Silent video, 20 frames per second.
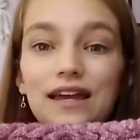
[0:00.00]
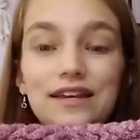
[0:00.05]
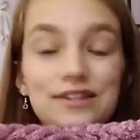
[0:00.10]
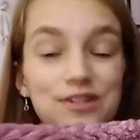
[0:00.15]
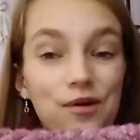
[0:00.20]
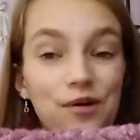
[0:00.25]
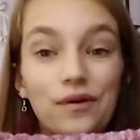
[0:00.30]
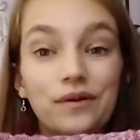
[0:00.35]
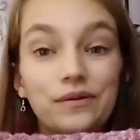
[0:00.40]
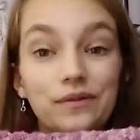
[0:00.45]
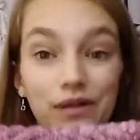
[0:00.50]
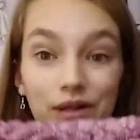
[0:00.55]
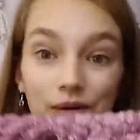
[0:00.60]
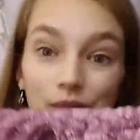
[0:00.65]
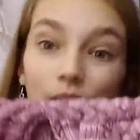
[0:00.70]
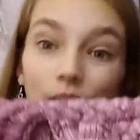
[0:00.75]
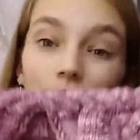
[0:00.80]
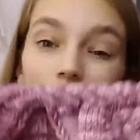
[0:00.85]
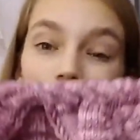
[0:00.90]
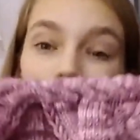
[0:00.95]
It's going really
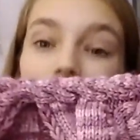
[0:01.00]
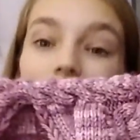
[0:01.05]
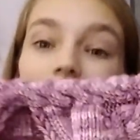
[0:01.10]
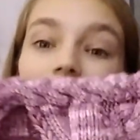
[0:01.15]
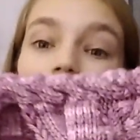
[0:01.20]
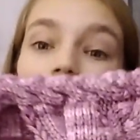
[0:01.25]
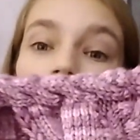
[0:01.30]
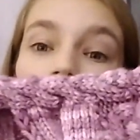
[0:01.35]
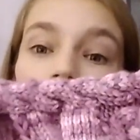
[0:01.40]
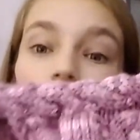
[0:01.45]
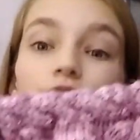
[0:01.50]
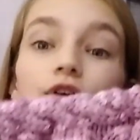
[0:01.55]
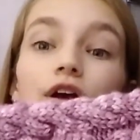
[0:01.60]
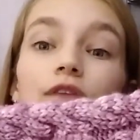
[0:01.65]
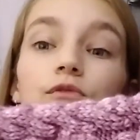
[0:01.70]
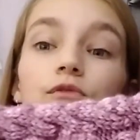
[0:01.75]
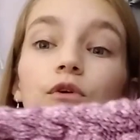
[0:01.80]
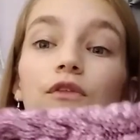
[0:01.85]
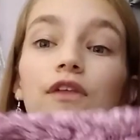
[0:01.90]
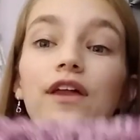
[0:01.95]
well. And I'm so
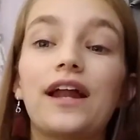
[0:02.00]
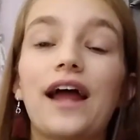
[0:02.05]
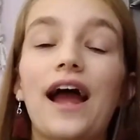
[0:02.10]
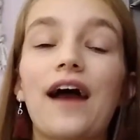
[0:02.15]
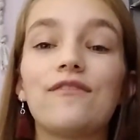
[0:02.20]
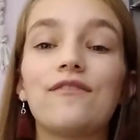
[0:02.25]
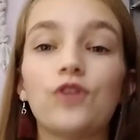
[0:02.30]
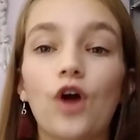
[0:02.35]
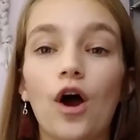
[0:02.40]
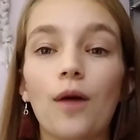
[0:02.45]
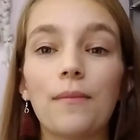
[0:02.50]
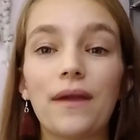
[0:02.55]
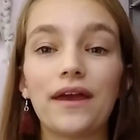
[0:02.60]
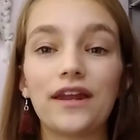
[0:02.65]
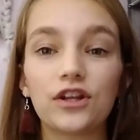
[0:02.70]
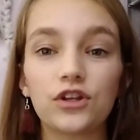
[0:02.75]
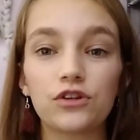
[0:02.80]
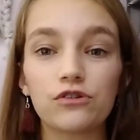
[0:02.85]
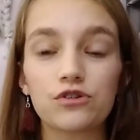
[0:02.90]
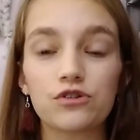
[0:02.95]
grateful that I have not
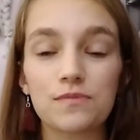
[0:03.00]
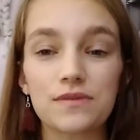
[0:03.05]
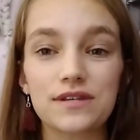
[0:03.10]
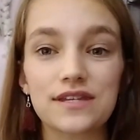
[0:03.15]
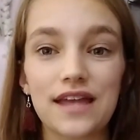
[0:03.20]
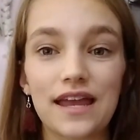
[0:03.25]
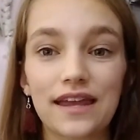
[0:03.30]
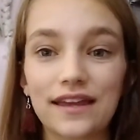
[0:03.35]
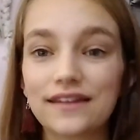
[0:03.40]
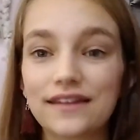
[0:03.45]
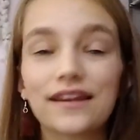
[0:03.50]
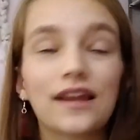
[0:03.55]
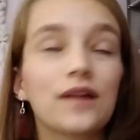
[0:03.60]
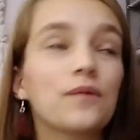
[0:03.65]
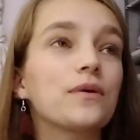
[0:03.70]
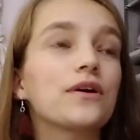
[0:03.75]
made a huge mistake.